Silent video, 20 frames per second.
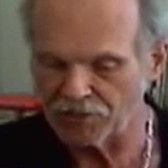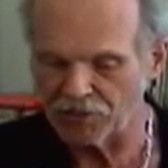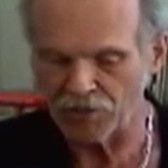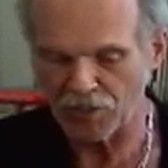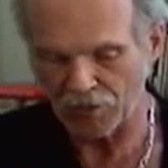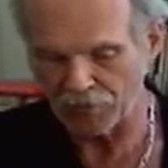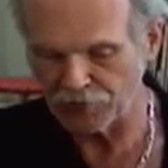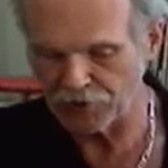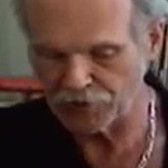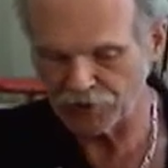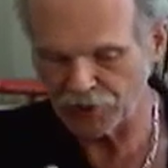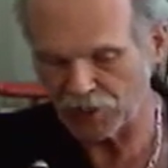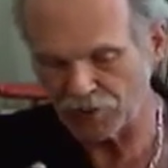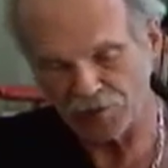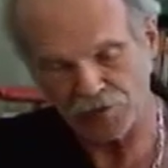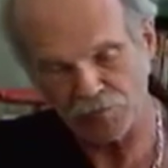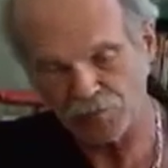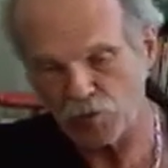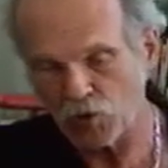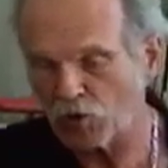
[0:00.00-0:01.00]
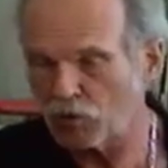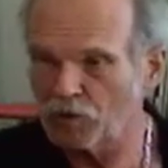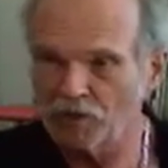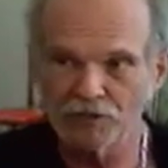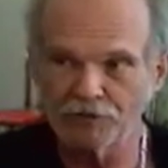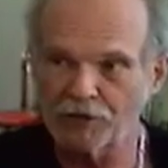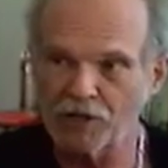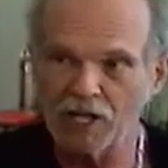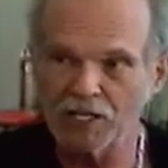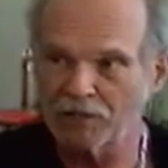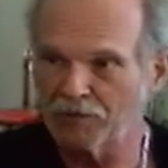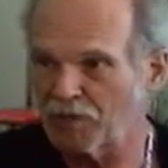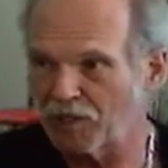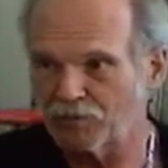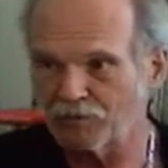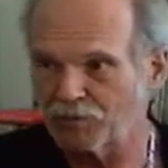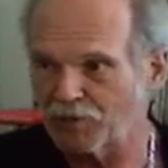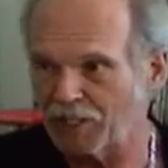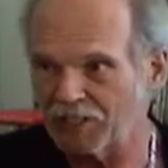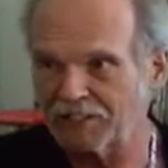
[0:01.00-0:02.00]
have you done more with the Foggy
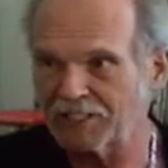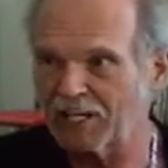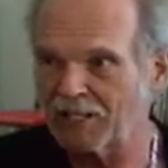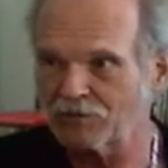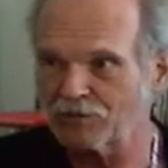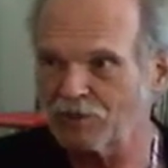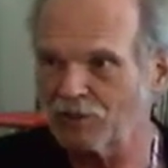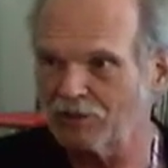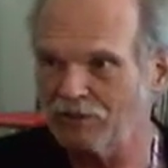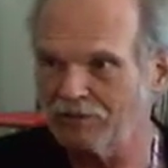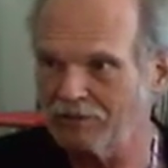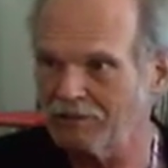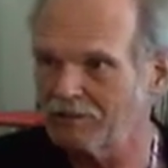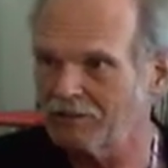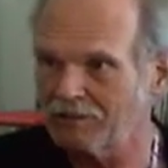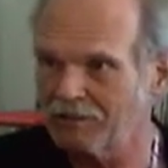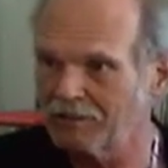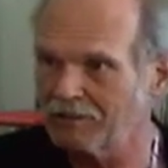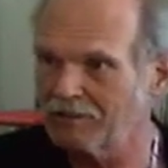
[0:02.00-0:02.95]
Mountain Breakdown roll?